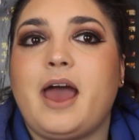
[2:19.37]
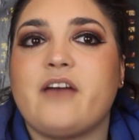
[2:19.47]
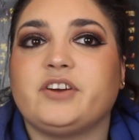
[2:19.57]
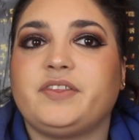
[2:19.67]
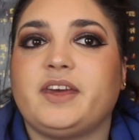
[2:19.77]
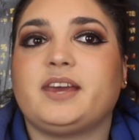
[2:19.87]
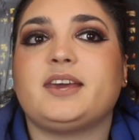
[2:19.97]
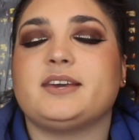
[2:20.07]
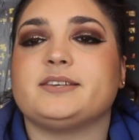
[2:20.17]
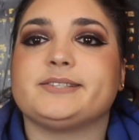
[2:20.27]
Everything
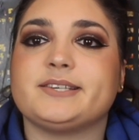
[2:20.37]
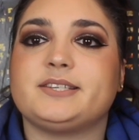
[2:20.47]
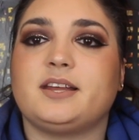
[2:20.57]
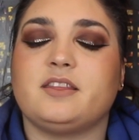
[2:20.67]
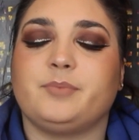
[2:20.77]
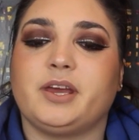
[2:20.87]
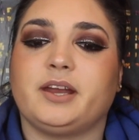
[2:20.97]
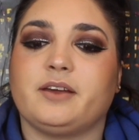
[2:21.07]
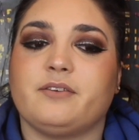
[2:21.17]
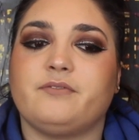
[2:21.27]
is listed in the
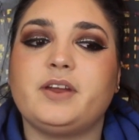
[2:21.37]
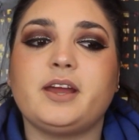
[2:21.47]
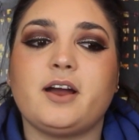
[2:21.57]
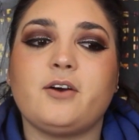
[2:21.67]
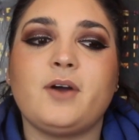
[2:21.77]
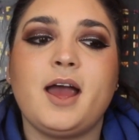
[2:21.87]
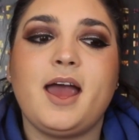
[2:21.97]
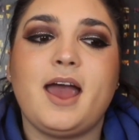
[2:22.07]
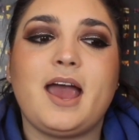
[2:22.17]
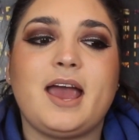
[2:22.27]
beginning of the video.
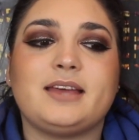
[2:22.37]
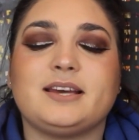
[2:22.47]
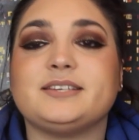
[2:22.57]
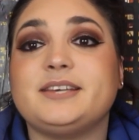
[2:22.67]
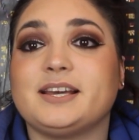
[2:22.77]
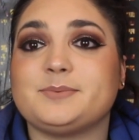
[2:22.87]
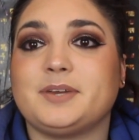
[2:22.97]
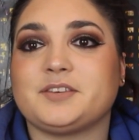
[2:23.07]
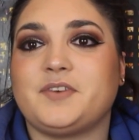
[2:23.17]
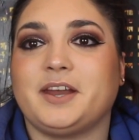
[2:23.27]
And I'll see you guys in
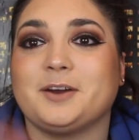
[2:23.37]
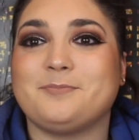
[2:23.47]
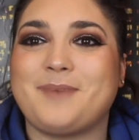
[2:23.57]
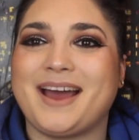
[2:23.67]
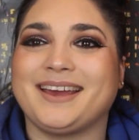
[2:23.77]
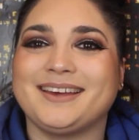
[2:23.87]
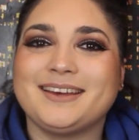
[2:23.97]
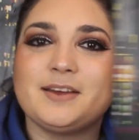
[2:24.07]
the next video. Bye.